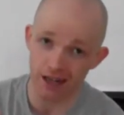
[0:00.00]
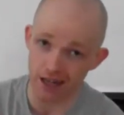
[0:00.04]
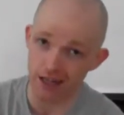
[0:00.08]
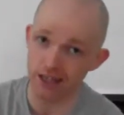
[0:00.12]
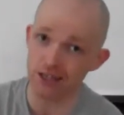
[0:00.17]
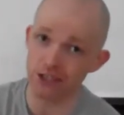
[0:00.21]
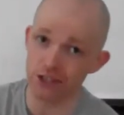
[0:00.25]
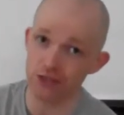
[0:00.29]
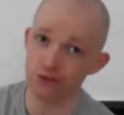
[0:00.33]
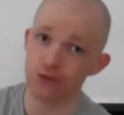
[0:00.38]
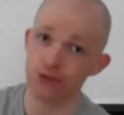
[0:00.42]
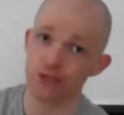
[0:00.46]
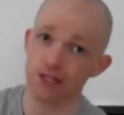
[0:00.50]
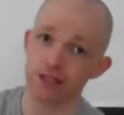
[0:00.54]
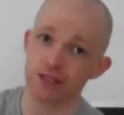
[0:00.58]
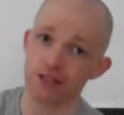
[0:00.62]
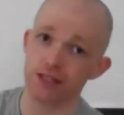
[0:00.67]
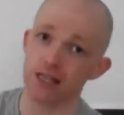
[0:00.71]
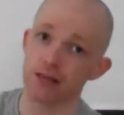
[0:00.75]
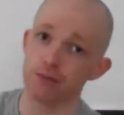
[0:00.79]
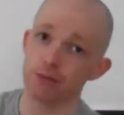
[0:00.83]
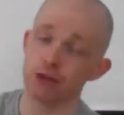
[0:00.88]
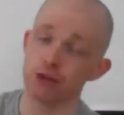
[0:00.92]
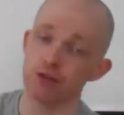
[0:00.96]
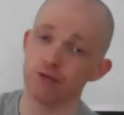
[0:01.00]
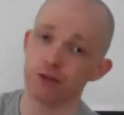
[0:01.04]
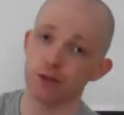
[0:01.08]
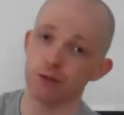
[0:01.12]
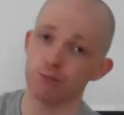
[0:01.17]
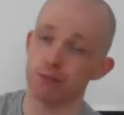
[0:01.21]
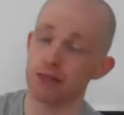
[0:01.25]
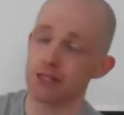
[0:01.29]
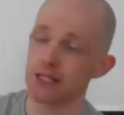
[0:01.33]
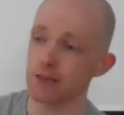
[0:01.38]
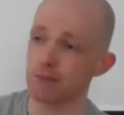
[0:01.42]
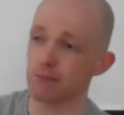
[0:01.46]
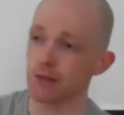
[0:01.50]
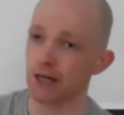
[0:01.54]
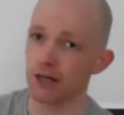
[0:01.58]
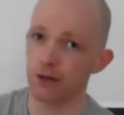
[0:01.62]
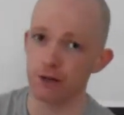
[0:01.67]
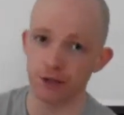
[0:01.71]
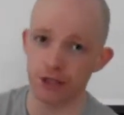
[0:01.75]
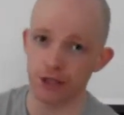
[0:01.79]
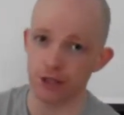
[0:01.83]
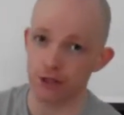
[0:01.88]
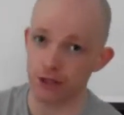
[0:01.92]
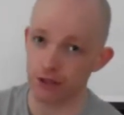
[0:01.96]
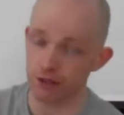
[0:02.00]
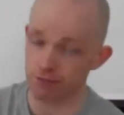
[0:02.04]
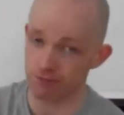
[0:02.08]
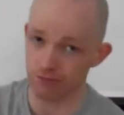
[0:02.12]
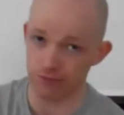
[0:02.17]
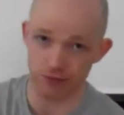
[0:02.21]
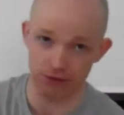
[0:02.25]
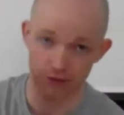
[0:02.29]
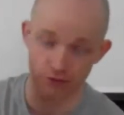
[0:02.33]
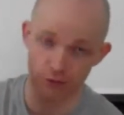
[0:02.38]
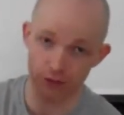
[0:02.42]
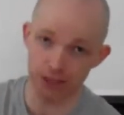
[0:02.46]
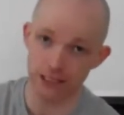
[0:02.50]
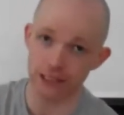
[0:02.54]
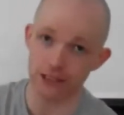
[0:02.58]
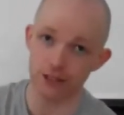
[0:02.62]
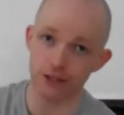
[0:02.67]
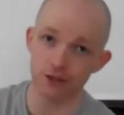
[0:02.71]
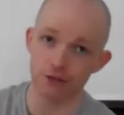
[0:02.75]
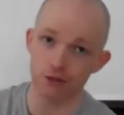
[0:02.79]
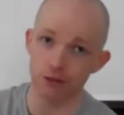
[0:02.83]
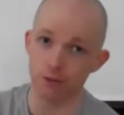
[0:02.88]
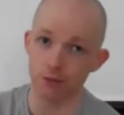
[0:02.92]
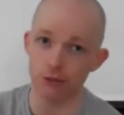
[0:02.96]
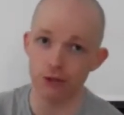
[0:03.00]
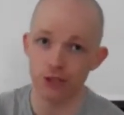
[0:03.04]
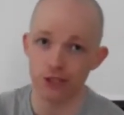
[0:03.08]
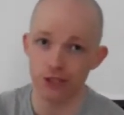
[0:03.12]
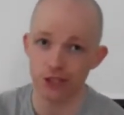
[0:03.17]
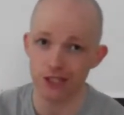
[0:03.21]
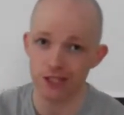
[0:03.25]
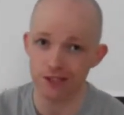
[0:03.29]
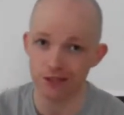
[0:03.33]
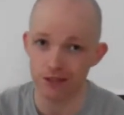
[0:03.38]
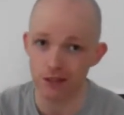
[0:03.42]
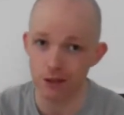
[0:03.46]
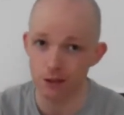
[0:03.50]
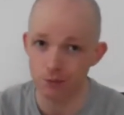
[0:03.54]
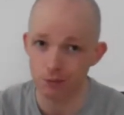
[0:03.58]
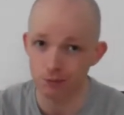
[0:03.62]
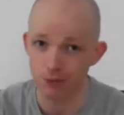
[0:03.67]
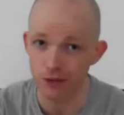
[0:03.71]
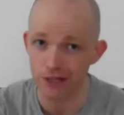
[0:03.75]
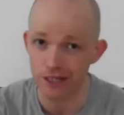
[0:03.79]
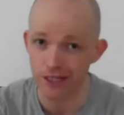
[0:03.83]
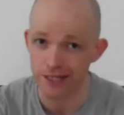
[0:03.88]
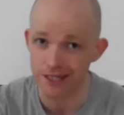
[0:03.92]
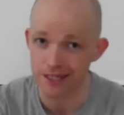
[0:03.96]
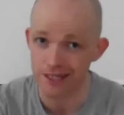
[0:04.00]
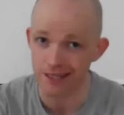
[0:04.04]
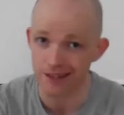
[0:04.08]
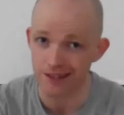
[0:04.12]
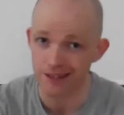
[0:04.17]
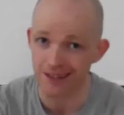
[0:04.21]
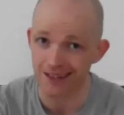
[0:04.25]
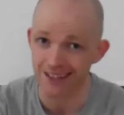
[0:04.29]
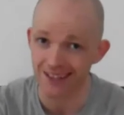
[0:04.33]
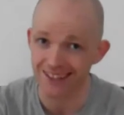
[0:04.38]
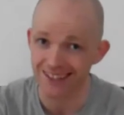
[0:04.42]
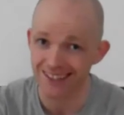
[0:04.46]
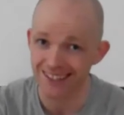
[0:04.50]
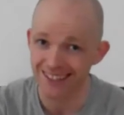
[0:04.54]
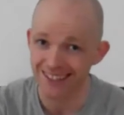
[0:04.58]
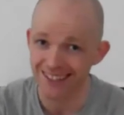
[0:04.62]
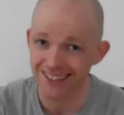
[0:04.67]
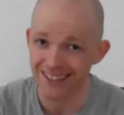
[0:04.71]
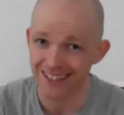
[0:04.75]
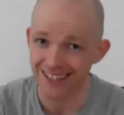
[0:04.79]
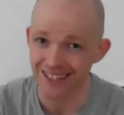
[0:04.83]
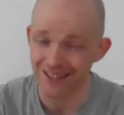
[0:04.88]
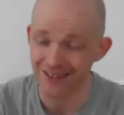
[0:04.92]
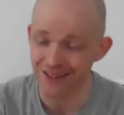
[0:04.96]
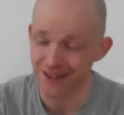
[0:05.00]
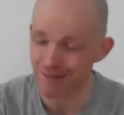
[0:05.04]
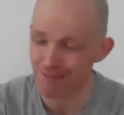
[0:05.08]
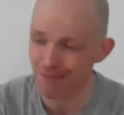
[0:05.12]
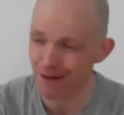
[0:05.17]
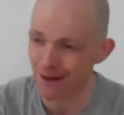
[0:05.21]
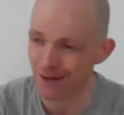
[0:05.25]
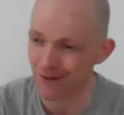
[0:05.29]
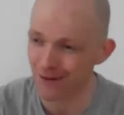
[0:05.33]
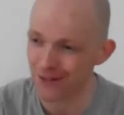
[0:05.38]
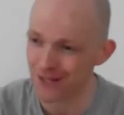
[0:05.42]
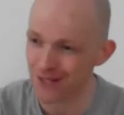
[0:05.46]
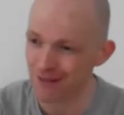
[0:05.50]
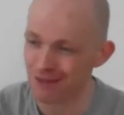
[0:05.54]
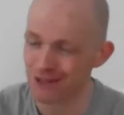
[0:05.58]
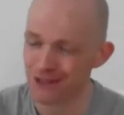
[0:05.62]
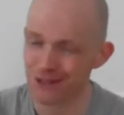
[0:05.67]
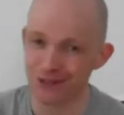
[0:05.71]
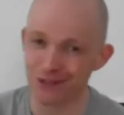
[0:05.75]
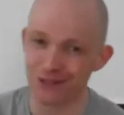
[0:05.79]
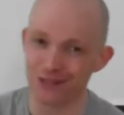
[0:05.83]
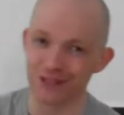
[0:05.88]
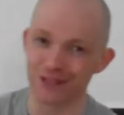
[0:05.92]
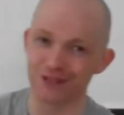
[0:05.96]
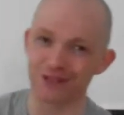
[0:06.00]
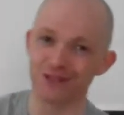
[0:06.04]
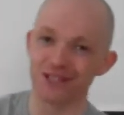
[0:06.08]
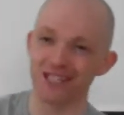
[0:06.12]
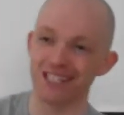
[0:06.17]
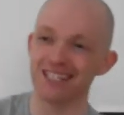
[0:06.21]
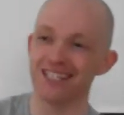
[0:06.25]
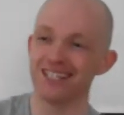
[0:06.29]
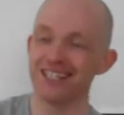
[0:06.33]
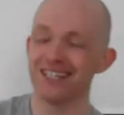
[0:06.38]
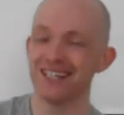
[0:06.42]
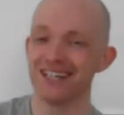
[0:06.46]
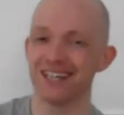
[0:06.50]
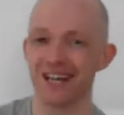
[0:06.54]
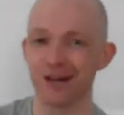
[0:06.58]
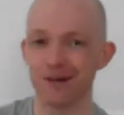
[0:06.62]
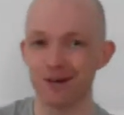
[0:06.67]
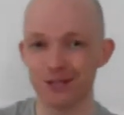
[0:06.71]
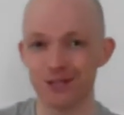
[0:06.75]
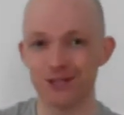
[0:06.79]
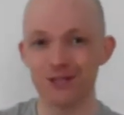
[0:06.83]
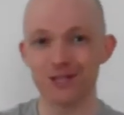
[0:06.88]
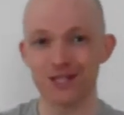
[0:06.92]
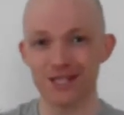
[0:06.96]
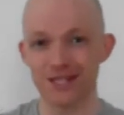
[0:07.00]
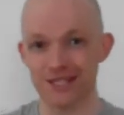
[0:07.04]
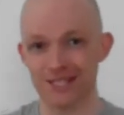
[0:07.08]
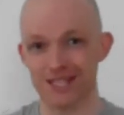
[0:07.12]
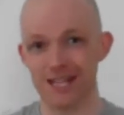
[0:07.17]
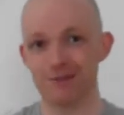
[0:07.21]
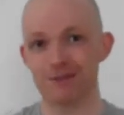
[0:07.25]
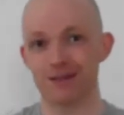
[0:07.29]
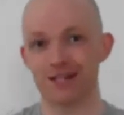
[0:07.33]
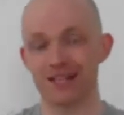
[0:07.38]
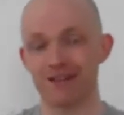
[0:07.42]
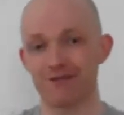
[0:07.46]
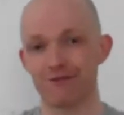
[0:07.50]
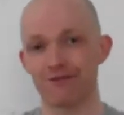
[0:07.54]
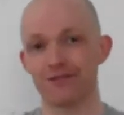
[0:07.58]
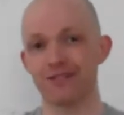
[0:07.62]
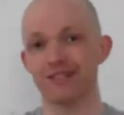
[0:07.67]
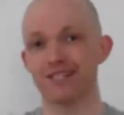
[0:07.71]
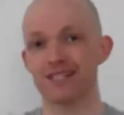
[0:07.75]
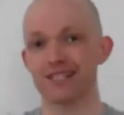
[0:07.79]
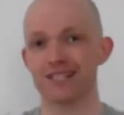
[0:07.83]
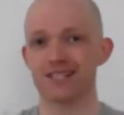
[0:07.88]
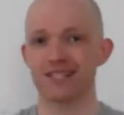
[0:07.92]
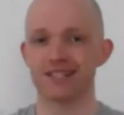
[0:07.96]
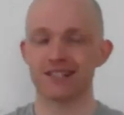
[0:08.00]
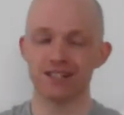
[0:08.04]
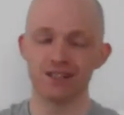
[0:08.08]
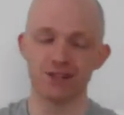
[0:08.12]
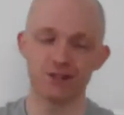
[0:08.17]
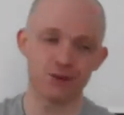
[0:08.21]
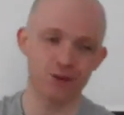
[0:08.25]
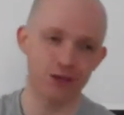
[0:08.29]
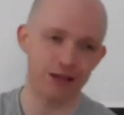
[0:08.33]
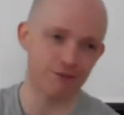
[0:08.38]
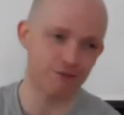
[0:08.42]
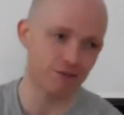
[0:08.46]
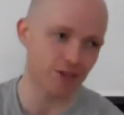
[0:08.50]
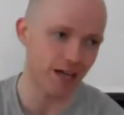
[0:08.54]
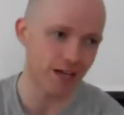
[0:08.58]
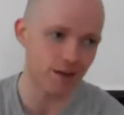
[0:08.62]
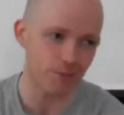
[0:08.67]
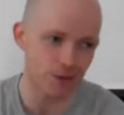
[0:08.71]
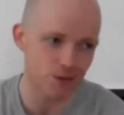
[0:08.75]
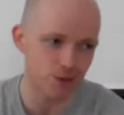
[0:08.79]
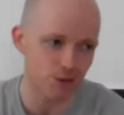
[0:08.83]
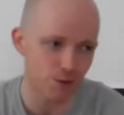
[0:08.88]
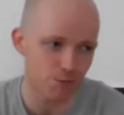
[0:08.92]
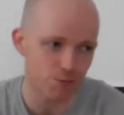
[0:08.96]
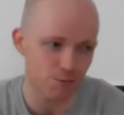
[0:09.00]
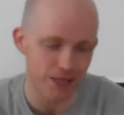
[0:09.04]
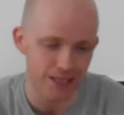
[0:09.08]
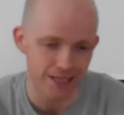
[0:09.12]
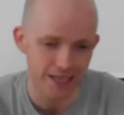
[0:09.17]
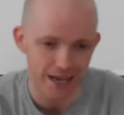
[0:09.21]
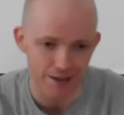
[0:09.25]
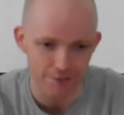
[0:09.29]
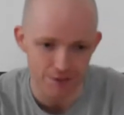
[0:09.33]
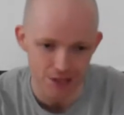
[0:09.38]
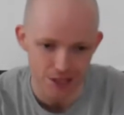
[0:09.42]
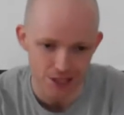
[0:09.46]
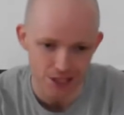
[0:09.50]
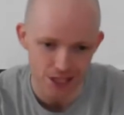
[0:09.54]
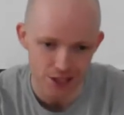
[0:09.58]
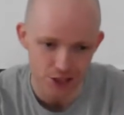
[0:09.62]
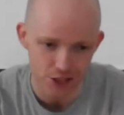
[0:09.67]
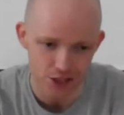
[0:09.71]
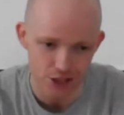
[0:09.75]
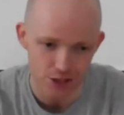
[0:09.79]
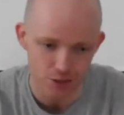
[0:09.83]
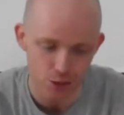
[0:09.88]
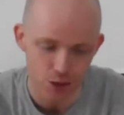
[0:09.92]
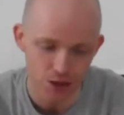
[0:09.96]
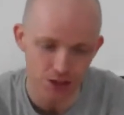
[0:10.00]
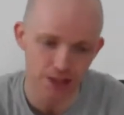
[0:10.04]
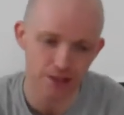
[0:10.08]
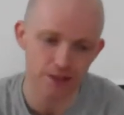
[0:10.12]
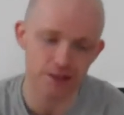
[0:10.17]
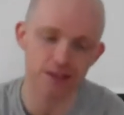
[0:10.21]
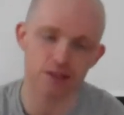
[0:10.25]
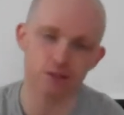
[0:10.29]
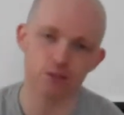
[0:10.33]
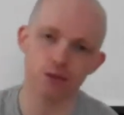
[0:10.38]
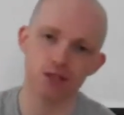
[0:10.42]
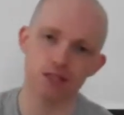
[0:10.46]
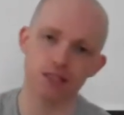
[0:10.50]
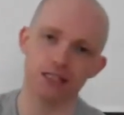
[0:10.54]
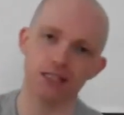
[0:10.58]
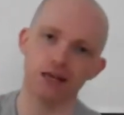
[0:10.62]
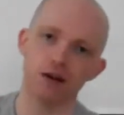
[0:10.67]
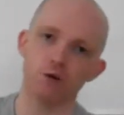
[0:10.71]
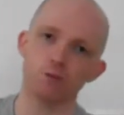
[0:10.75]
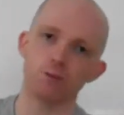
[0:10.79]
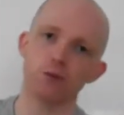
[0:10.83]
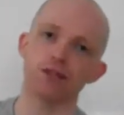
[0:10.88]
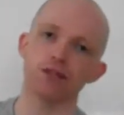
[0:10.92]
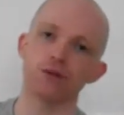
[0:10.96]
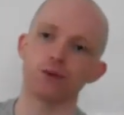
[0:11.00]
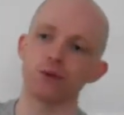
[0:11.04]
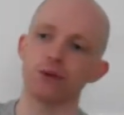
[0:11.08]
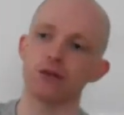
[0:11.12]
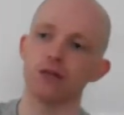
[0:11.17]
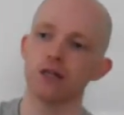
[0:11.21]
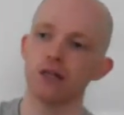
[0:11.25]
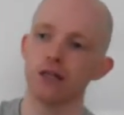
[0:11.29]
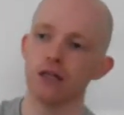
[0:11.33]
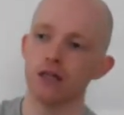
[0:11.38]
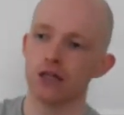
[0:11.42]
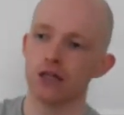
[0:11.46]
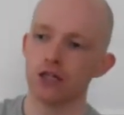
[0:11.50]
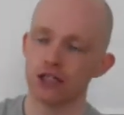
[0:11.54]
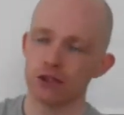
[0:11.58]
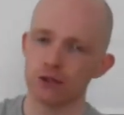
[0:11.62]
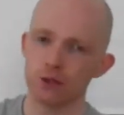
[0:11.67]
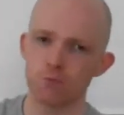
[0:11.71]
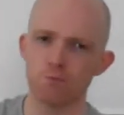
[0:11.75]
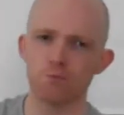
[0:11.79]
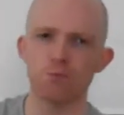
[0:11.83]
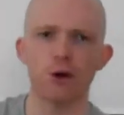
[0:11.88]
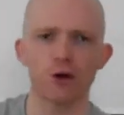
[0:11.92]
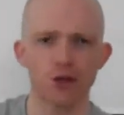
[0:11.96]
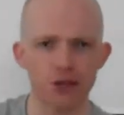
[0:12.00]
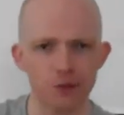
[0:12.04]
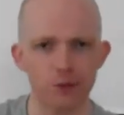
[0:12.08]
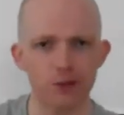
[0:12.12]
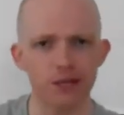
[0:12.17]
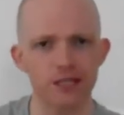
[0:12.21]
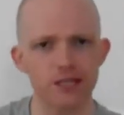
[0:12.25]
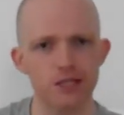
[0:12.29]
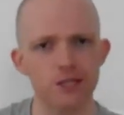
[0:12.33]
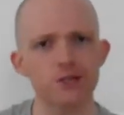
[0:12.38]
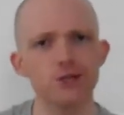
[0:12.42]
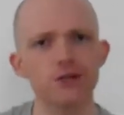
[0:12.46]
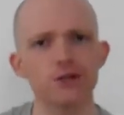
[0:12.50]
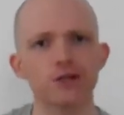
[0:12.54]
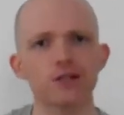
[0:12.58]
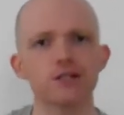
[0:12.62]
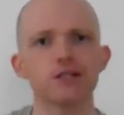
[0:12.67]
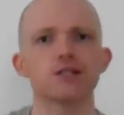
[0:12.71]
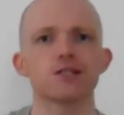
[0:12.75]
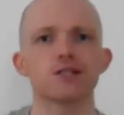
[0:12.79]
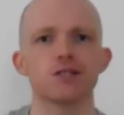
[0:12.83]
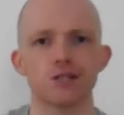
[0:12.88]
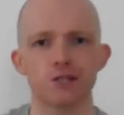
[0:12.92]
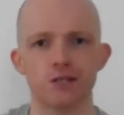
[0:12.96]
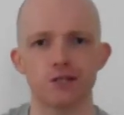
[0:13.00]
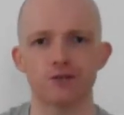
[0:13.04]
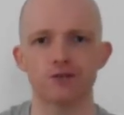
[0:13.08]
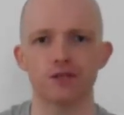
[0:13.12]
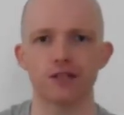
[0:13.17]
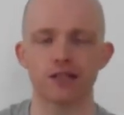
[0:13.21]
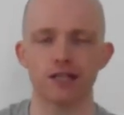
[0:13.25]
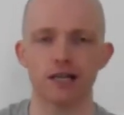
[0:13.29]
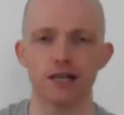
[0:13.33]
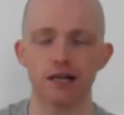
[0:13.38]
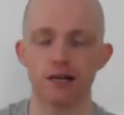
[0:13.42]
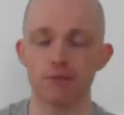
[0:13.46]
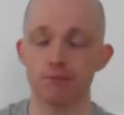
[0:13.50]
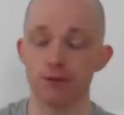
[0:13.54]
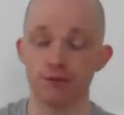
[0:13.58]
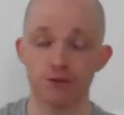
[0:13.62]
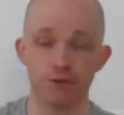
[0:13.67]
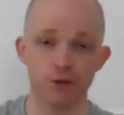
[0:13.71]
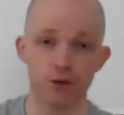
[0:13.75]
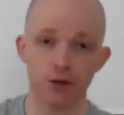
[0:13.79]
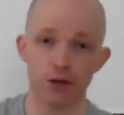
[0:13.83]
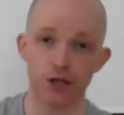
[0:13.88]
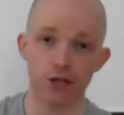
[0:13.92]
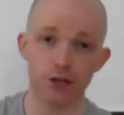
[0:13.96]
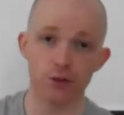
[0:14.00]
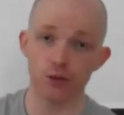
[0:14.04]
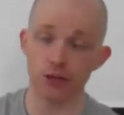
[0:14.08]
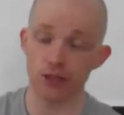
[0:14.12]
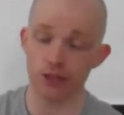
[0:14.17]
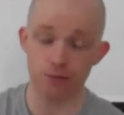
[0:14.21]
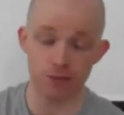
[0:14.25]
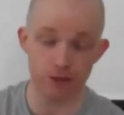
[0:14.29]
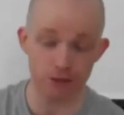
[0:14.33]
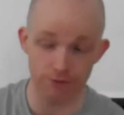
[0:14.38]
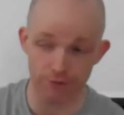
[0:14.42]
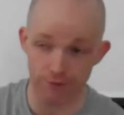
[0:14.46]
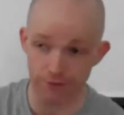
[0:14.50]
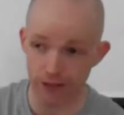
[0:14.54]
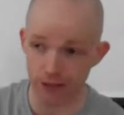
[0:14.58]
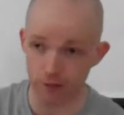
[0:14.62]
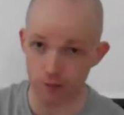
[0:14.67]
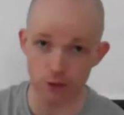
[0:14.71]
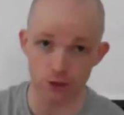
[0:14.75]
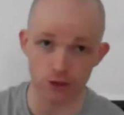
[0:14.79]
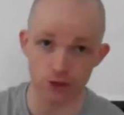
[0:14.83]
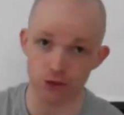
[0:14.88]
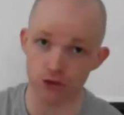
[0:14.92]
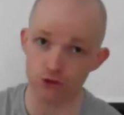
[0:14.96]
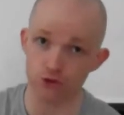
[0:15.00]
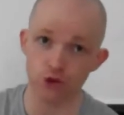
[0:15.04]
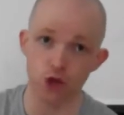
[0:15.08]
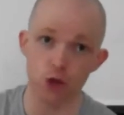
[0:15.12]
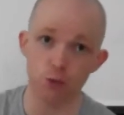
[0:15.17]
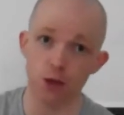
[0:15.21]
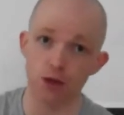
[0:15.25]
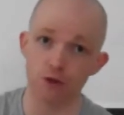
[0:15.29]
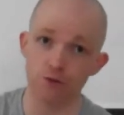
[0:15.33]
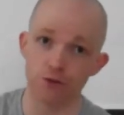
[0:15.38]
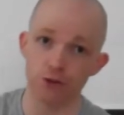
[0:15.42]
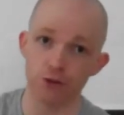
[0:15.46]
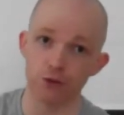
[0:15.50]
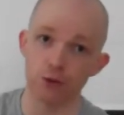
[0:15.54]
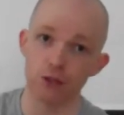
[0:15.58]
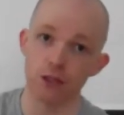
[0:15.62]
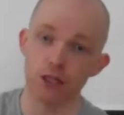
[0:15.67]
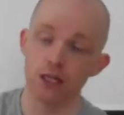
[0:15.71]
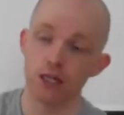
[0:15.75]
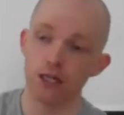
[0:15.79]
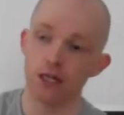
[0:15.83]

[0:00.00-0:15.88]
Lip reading: I'd use that time. You know, if you're a busy parent, you really got to appreciate the little breaks like that. And the other parents, I'm sure you'll agree. And I would use that time to get fitness in. You don't have time to do a big heavy session. And what that did was allow me to use body weight circuits and stuff like that. And before I knew it, the fat will just drop off you.